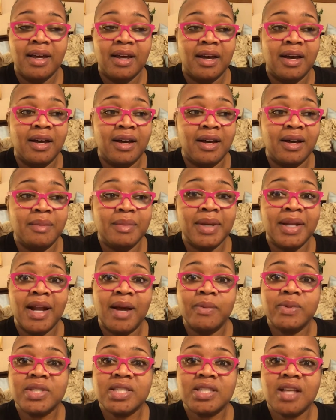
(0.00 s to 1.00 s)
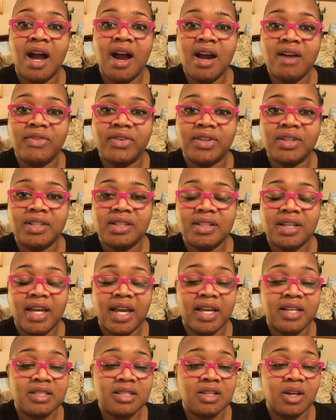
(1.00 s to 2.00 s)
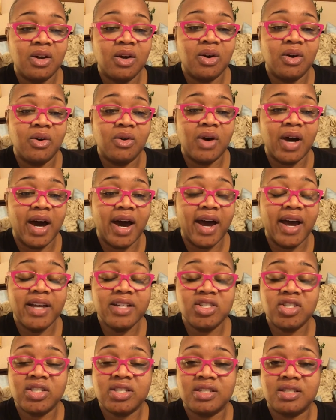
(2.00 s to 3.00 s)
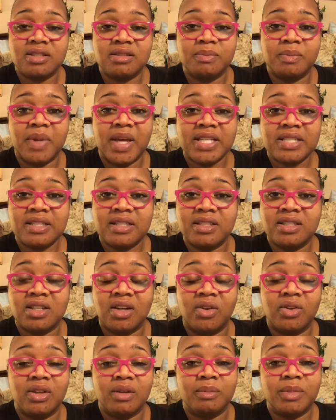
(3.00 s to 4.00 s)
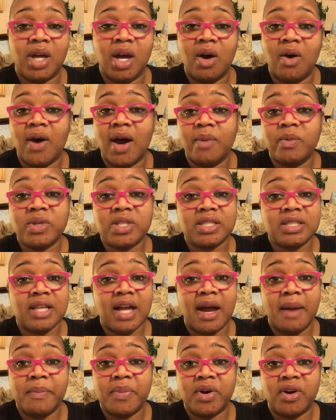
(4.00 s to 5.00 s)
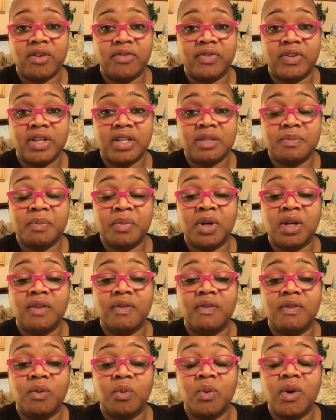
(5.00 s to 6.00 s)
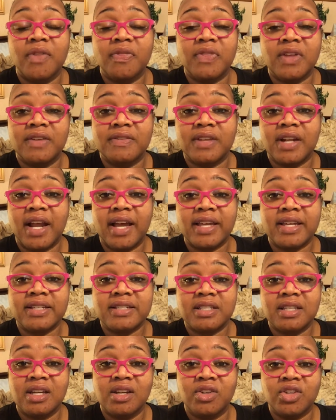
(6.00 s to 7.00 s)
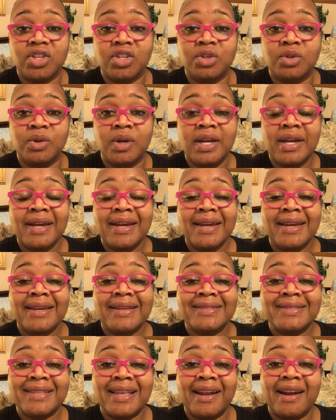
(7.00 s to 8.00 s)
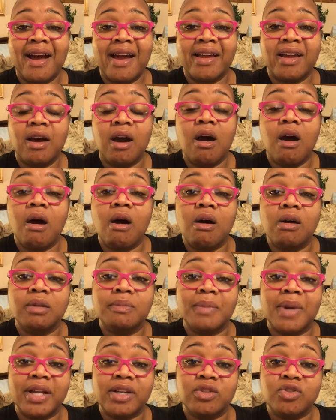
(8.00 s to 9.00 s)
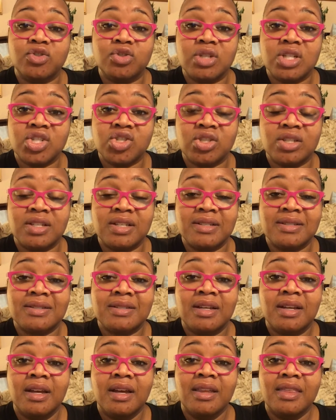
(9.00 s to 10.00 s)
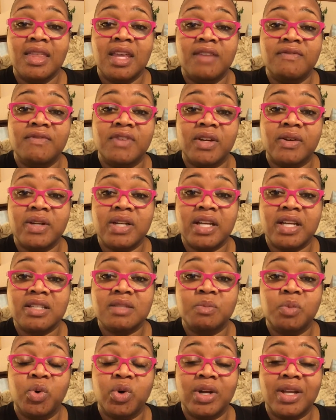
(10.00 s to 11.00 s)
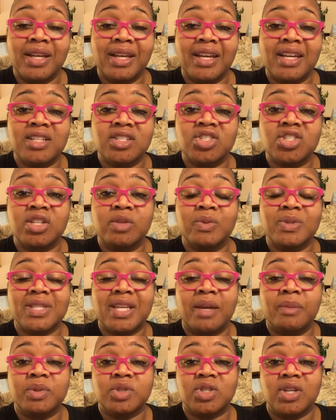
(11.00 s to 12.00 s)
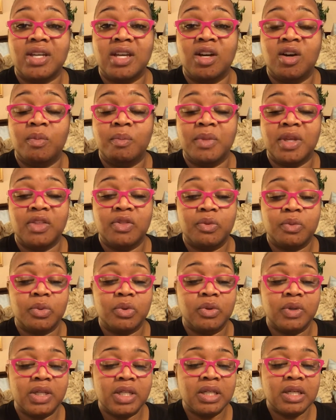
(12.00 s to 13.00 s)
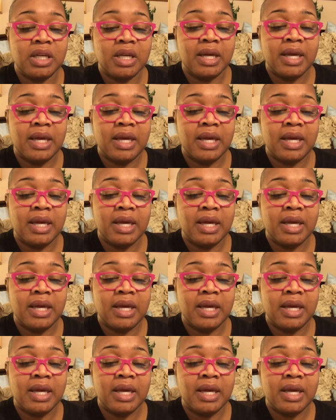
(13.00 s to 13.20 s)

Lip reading: And I was starving. And so I just basically told them, no, I was not perfect. But the one thing that I can tell you is that I called my nutritionist that very next morning, and she was able to help me through it.